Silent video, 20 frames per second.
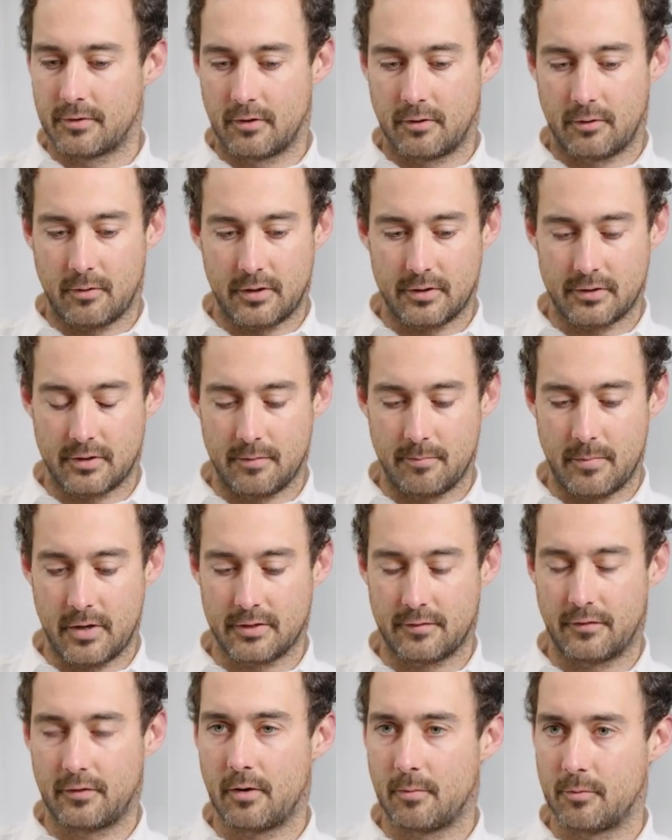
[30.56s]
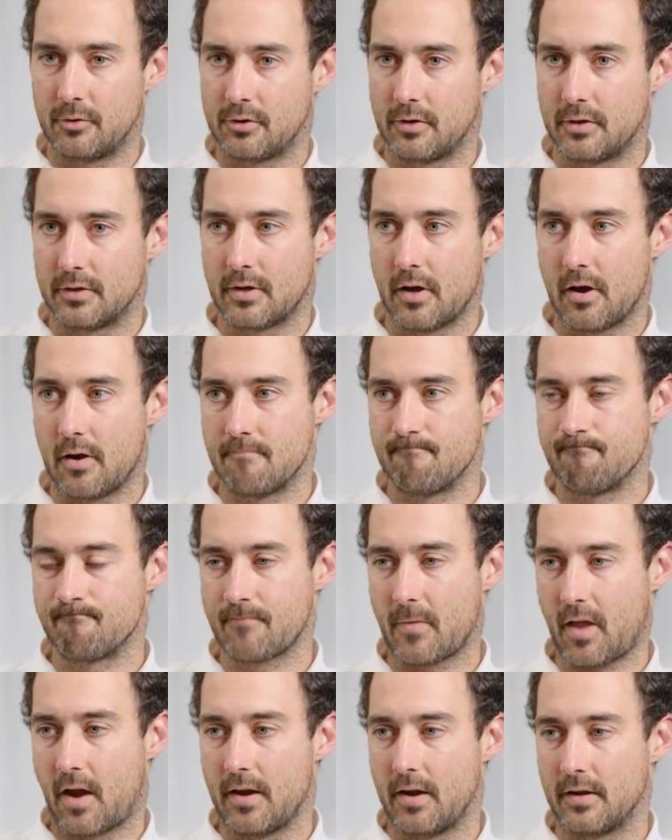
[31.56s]
a good question. Mass photometry is
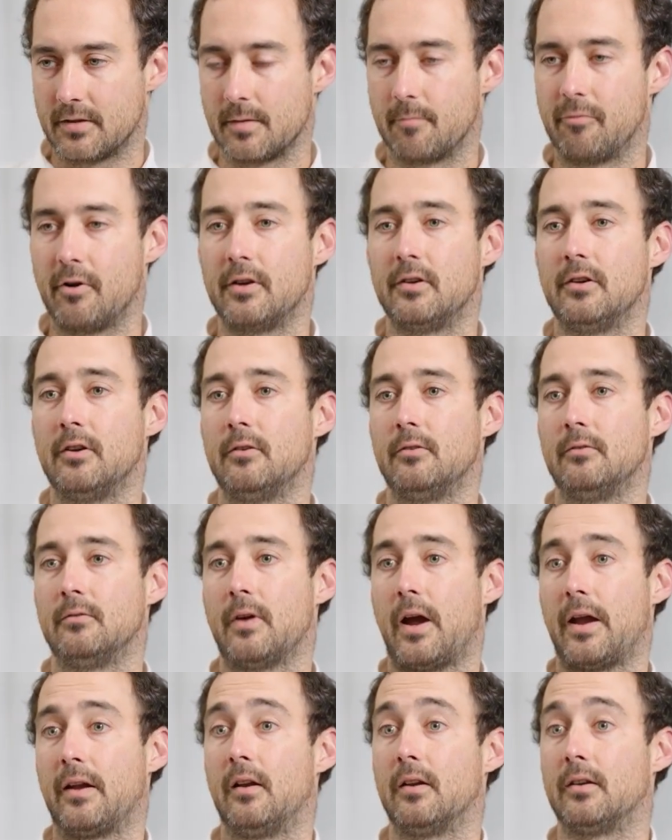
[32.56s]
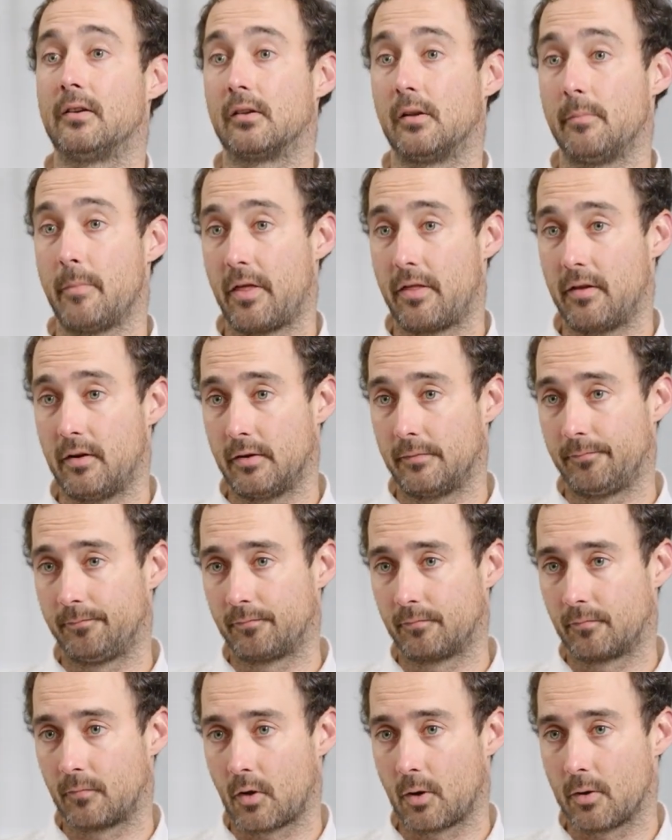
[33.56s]
it's a brand new analytical method.
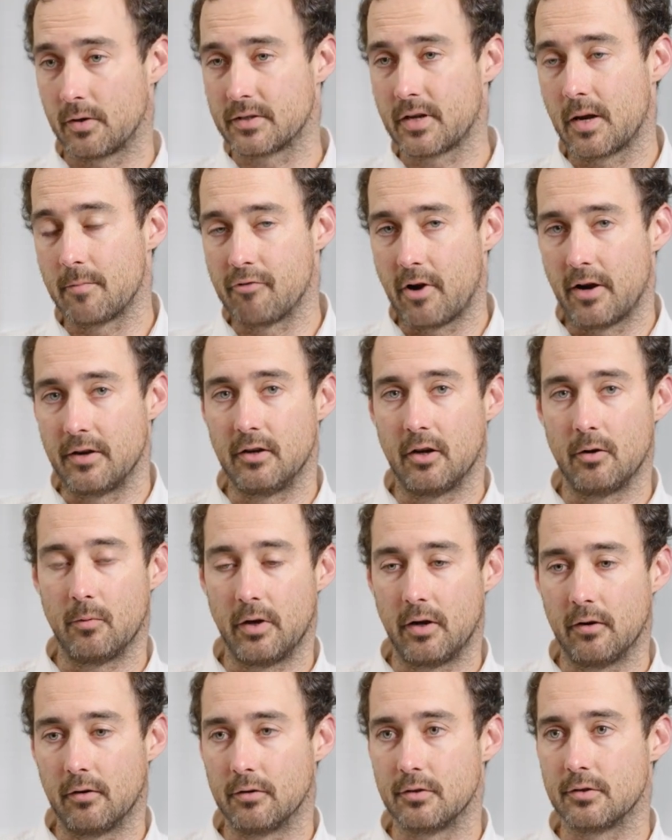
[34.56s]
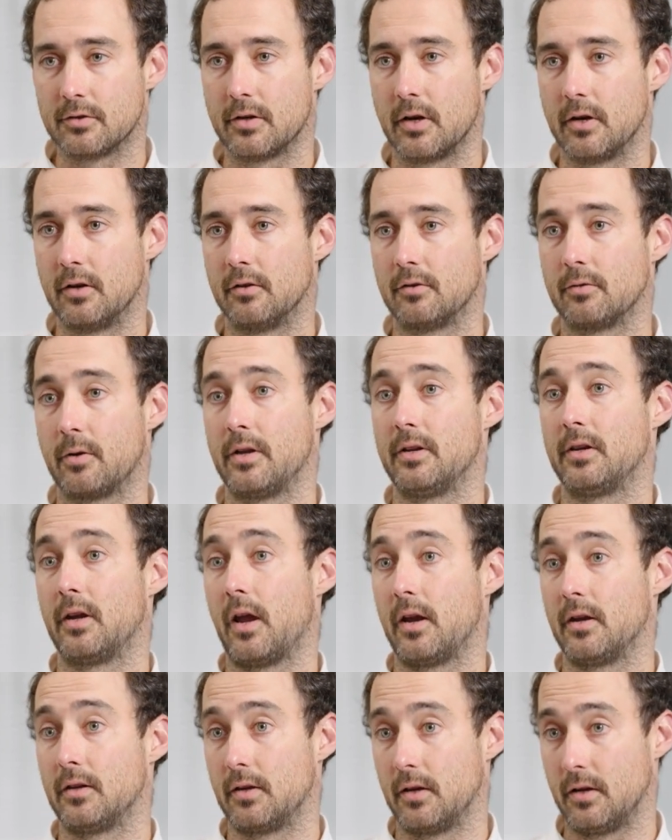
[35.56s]
When I say brand new, we launched in
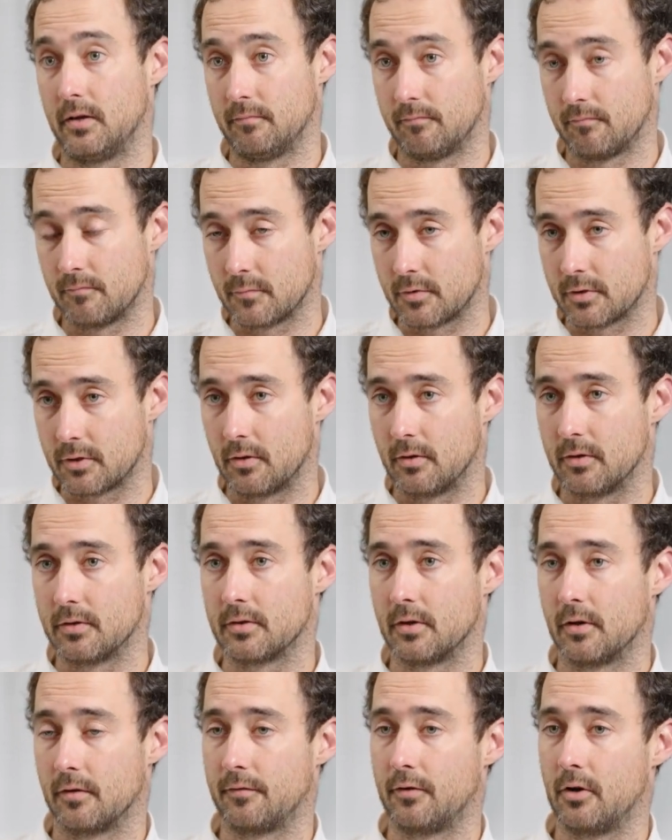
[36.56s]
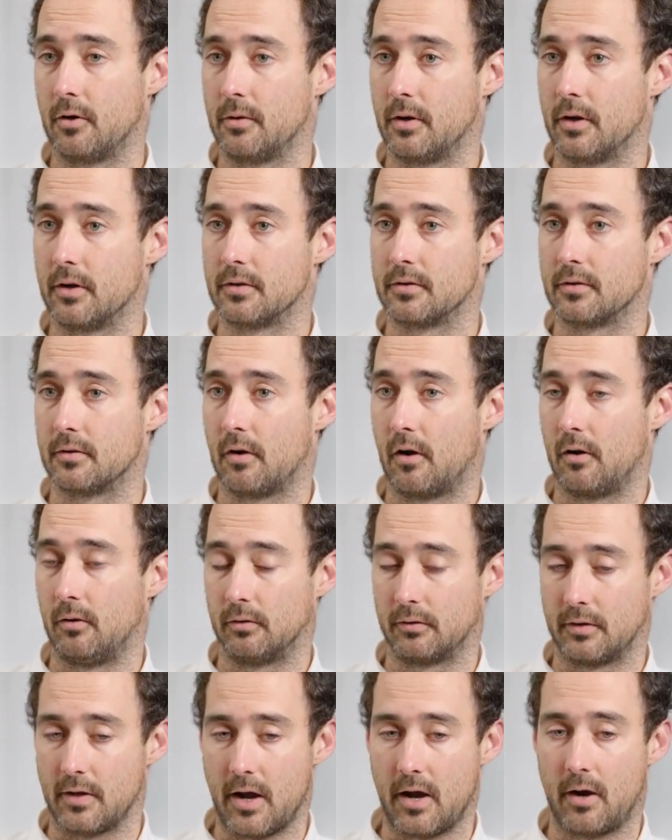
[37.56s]
2018, so it's a few years
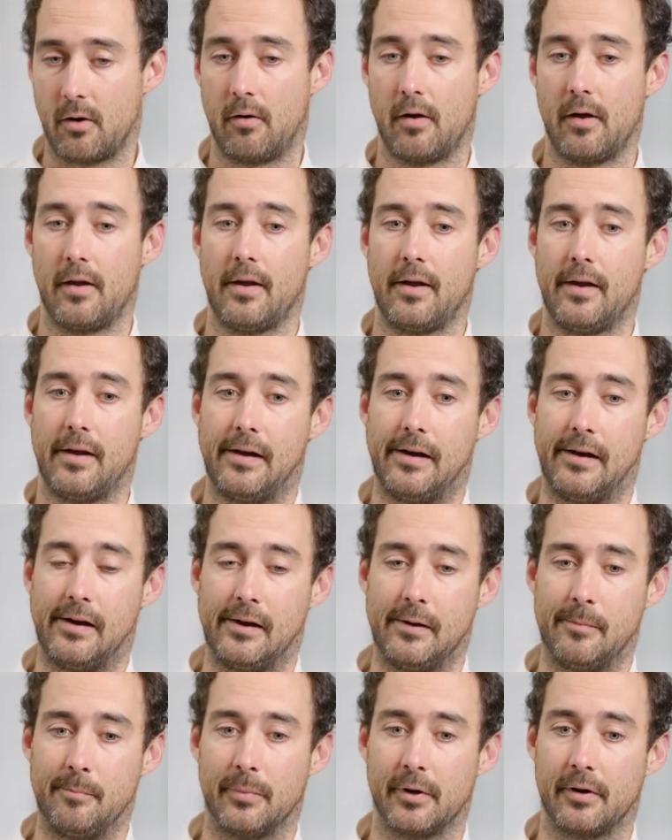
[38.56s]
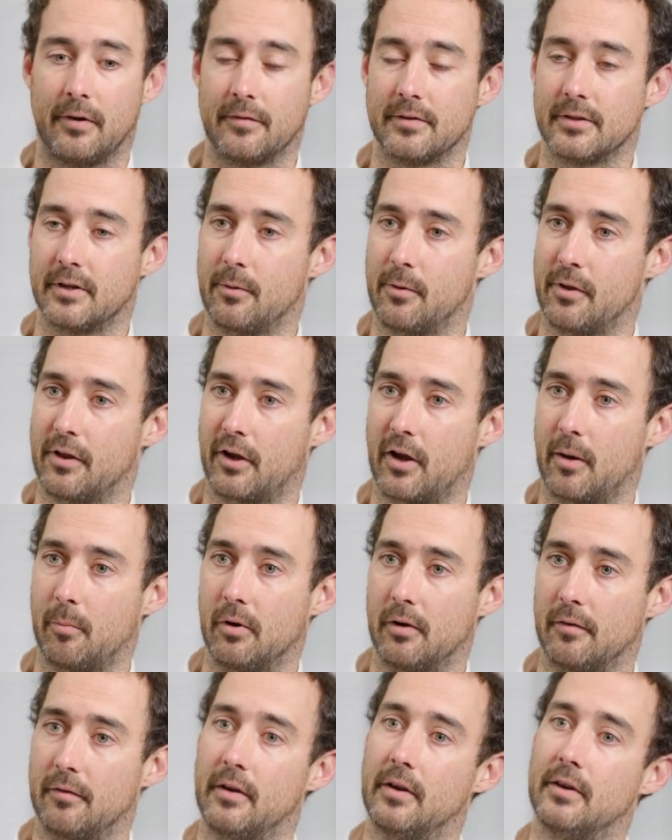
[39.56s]
old now, but obviously with a
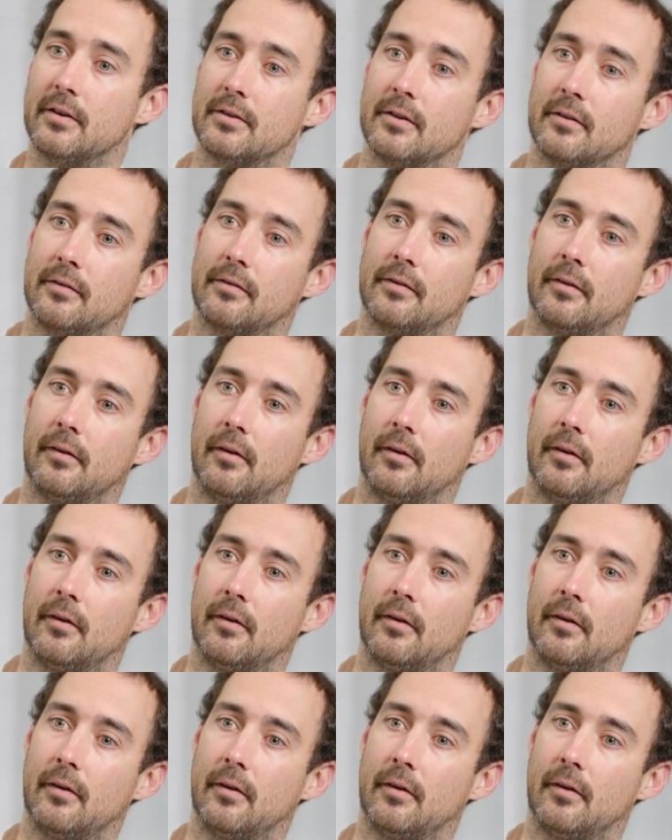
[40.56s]
couple of years of